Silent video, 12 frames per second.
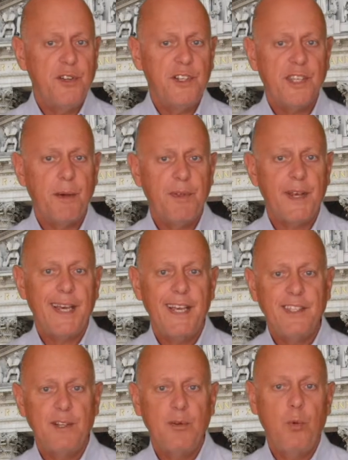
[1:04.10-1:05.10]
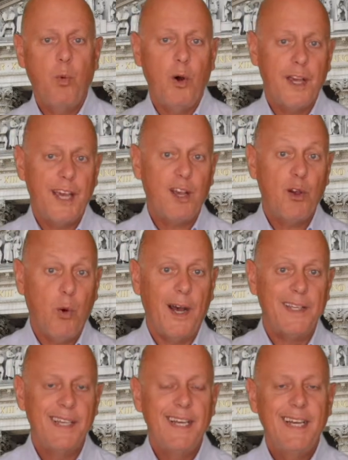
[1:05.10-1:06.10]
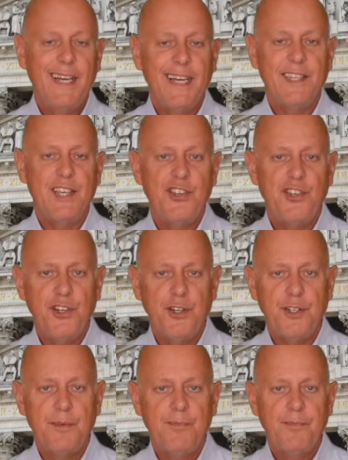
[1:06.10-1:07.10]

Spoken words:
something isn't working quite as it should.